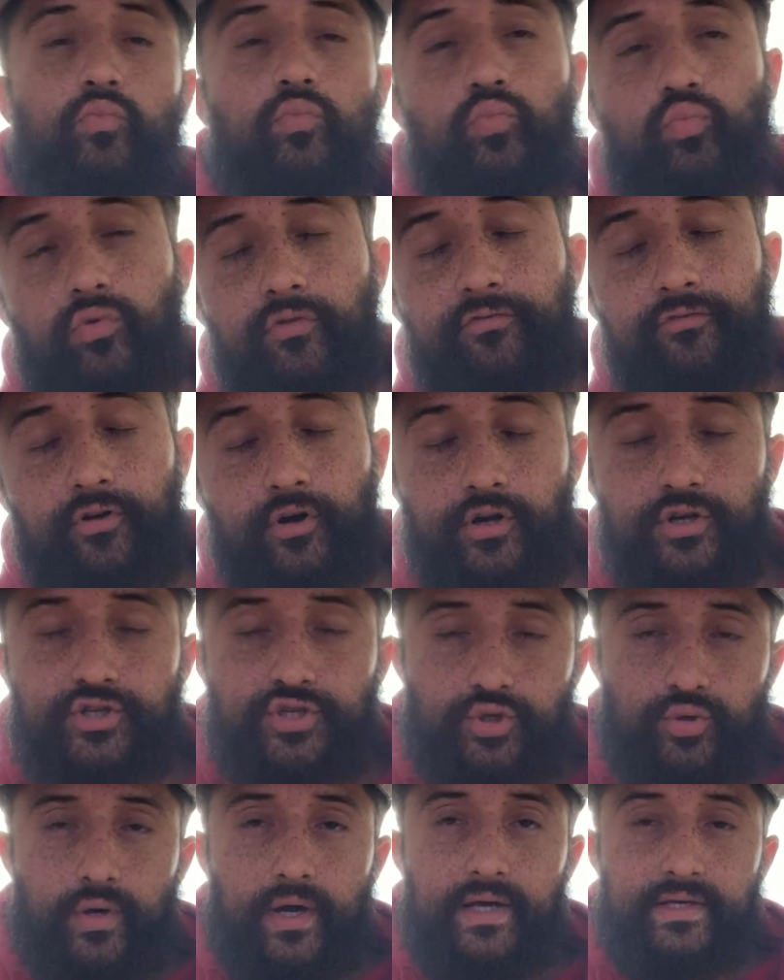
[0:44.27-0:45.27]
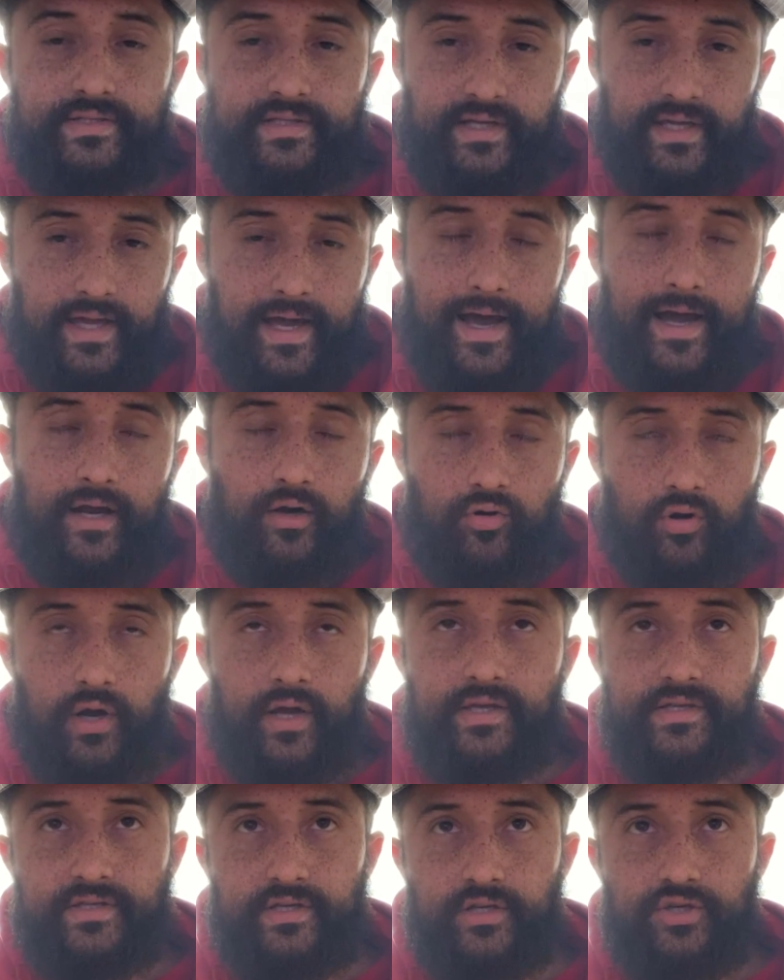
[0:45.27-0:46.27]
referred to as the cat
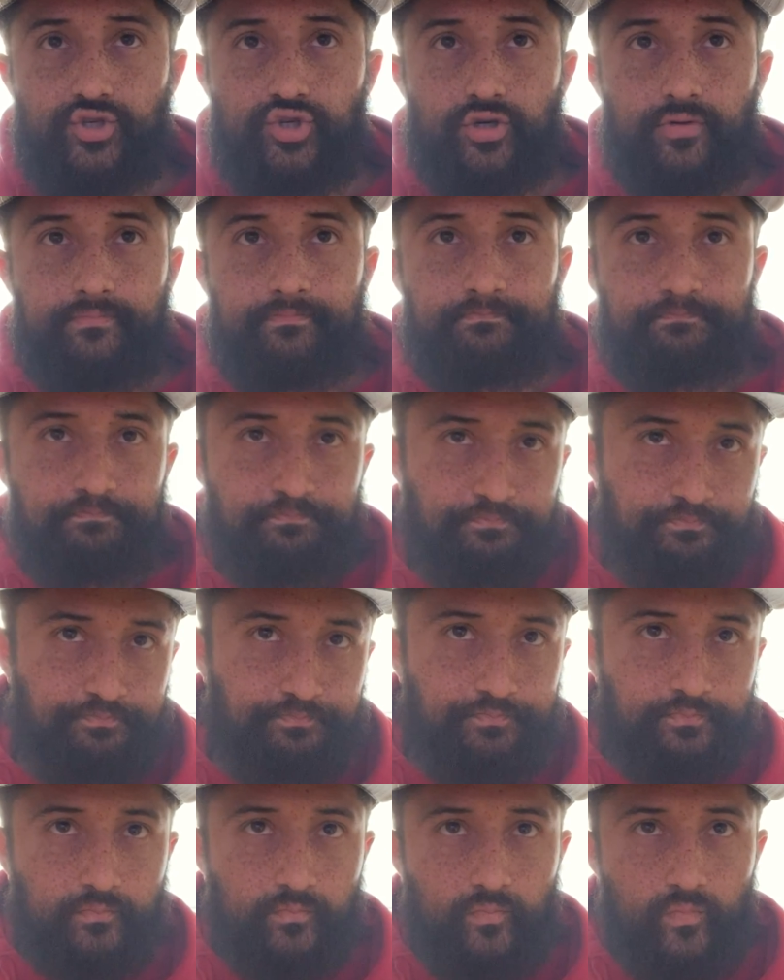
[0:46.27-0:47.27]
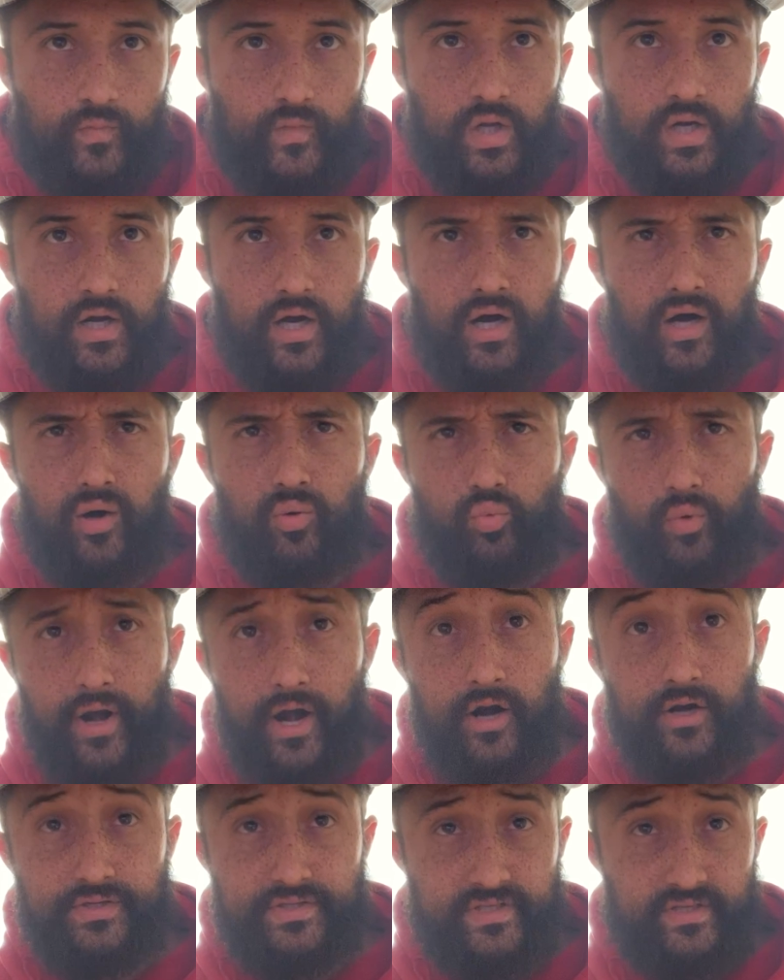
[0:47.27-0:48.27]
cry syndrome.
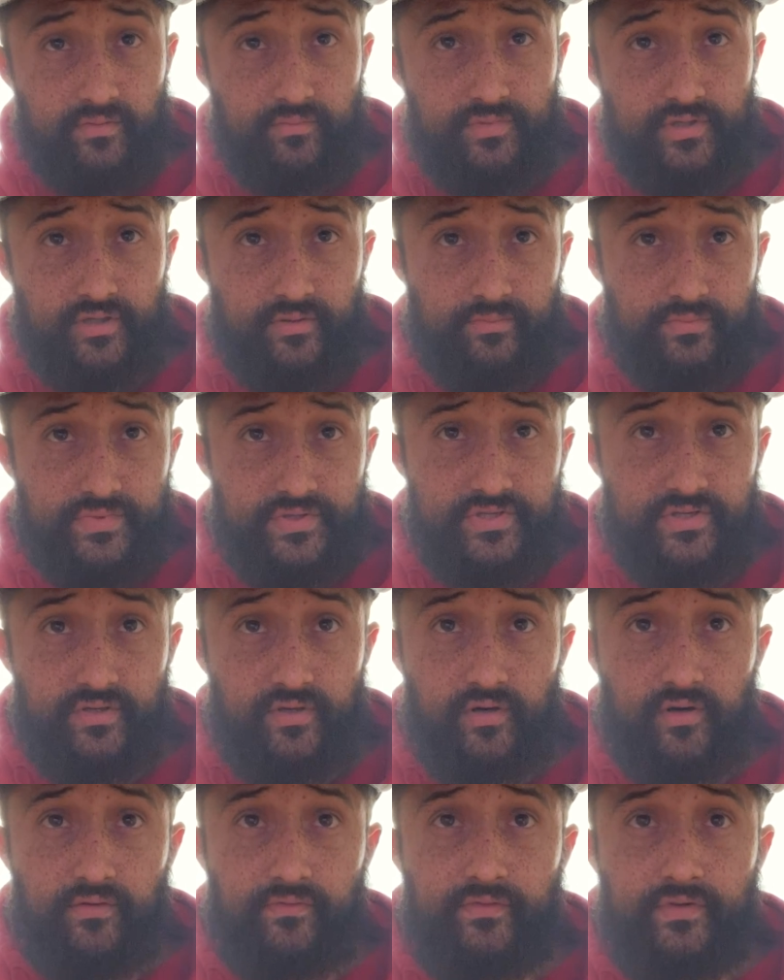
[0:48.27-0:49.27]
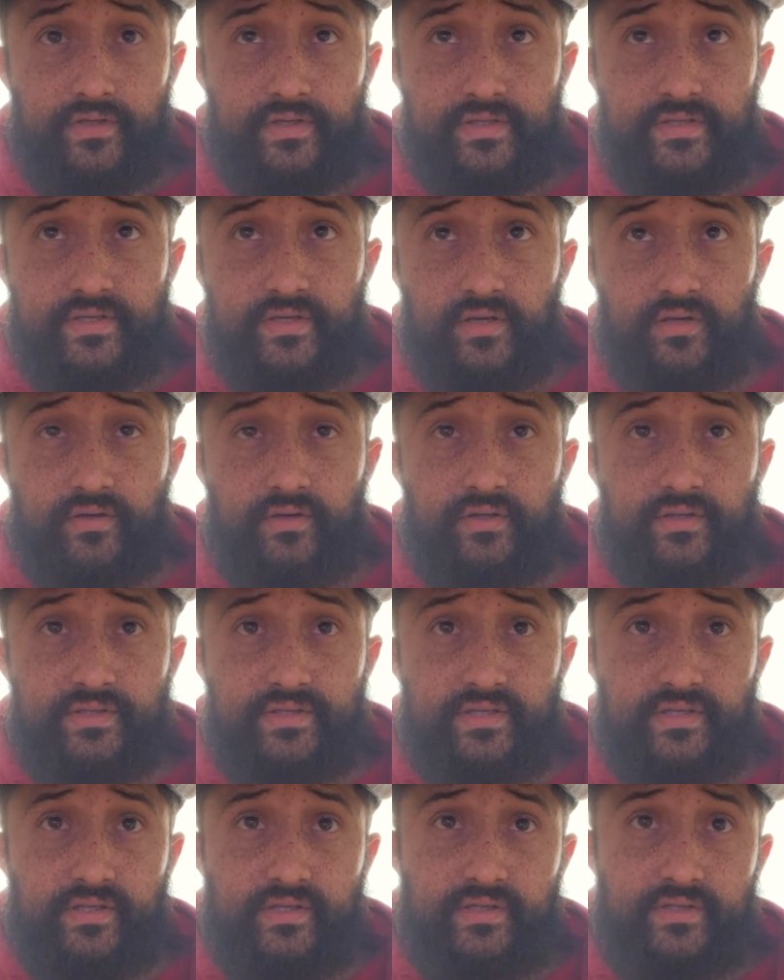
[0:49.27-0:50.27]
Rare symptoms of this
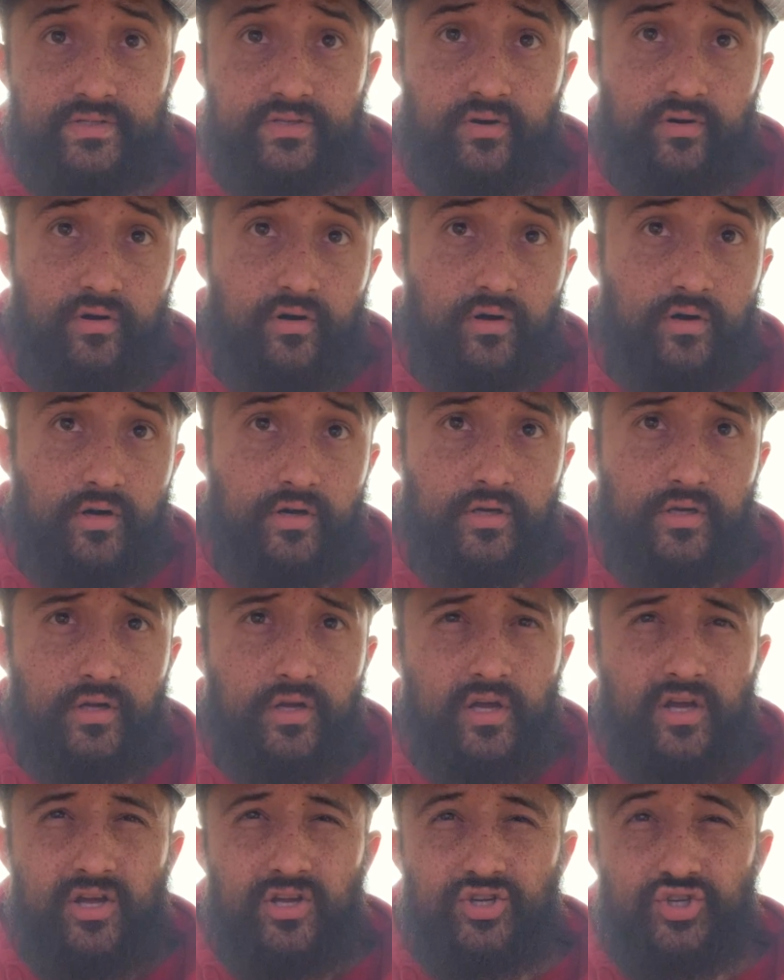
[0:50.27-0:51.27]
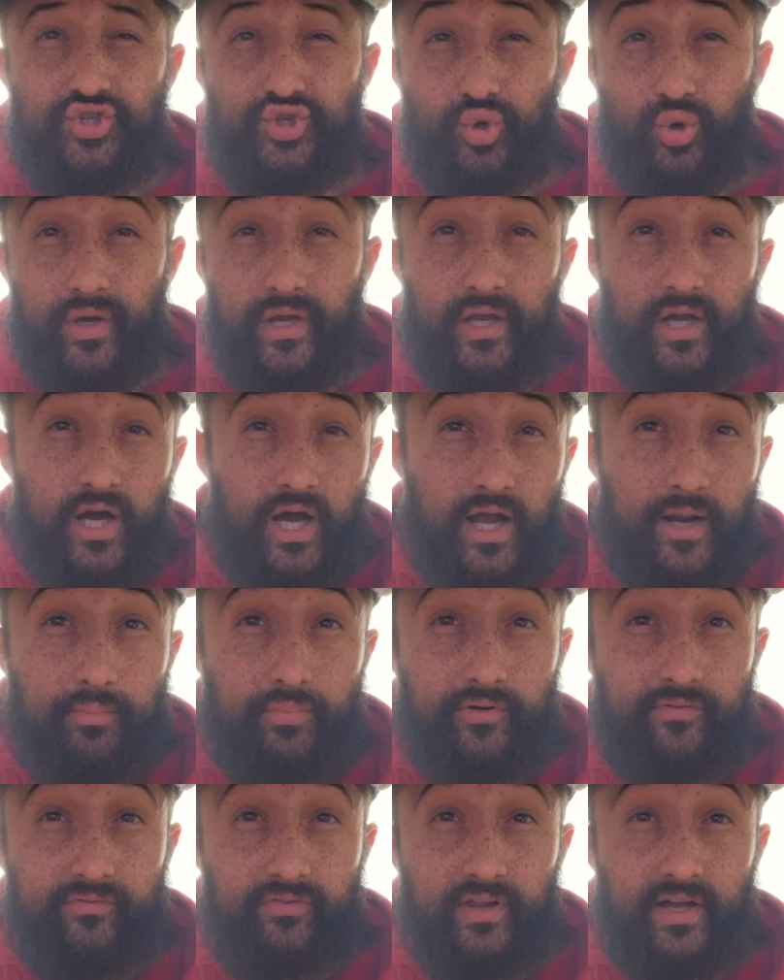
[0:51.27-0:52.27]
disease are joint
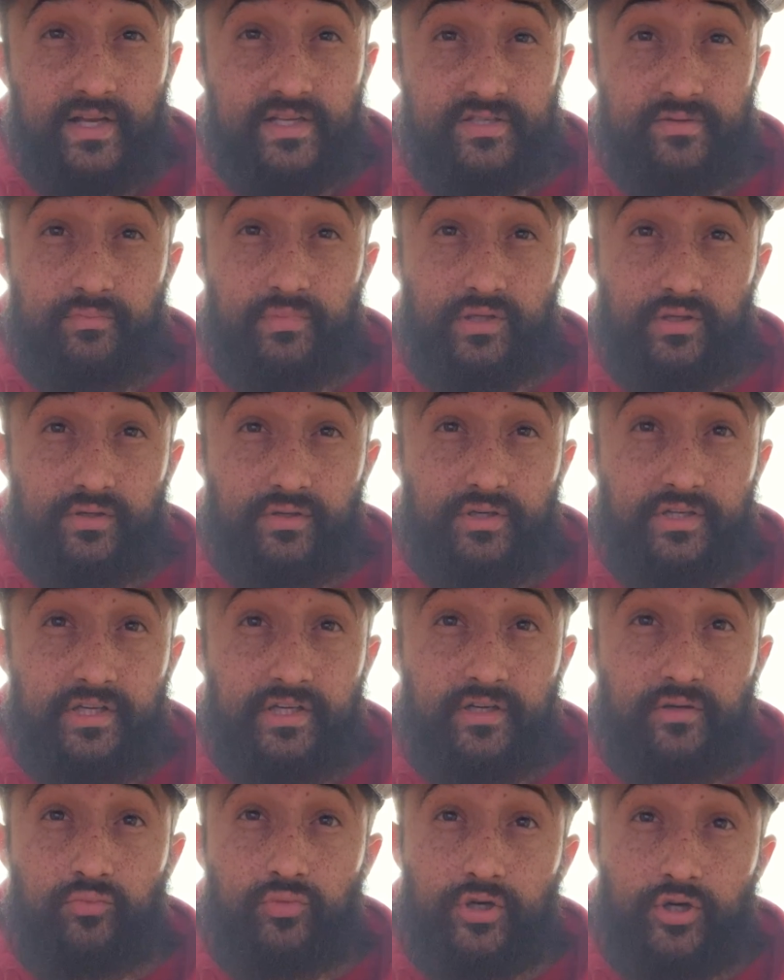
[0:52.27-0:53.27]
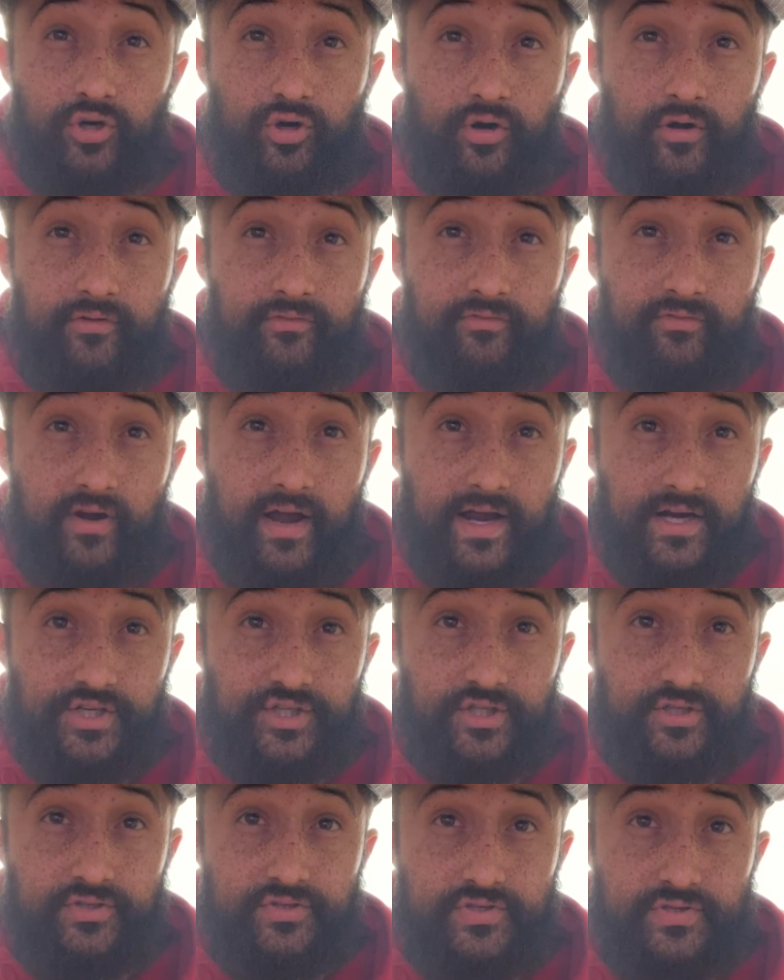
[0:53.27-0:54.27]
hyperflexibility and recurrent
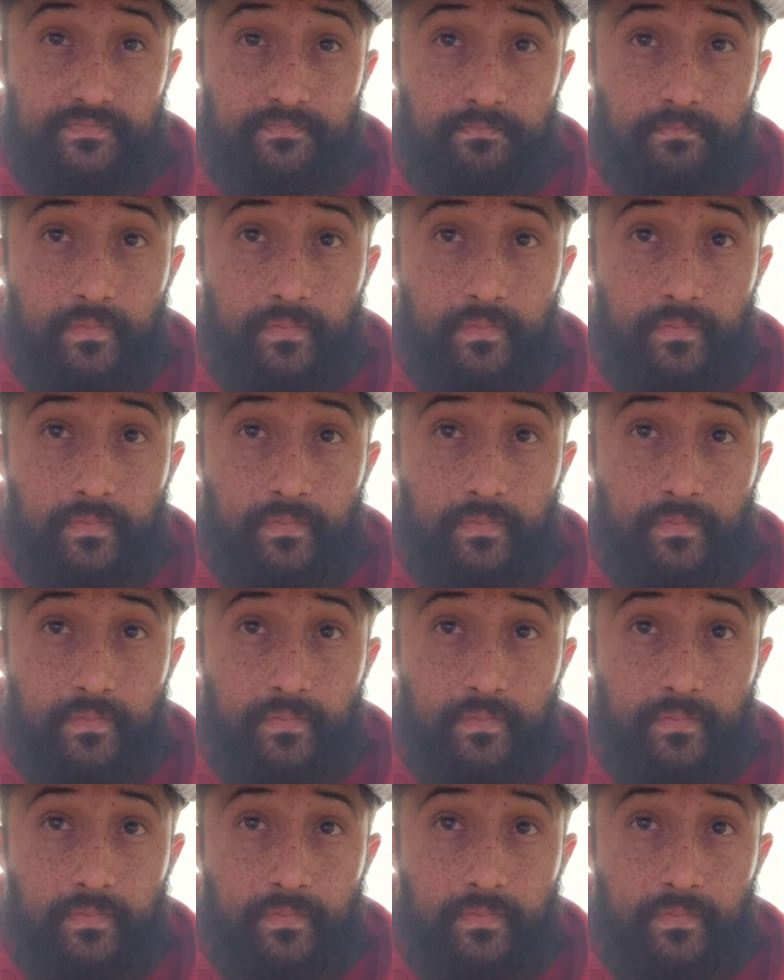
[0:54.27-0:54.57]
fractures.